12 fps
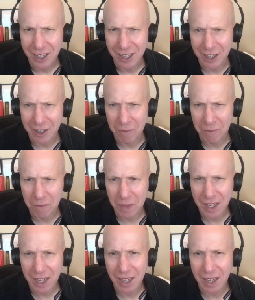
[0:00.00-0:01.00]
Um,
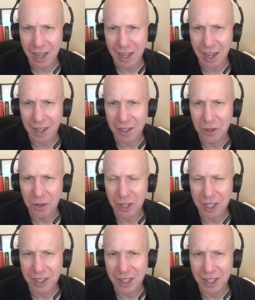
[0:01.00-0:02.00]
I, I do
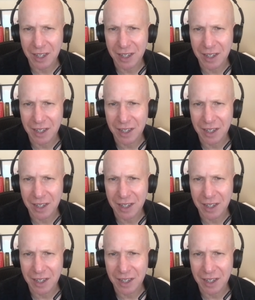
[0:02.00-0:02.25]
think that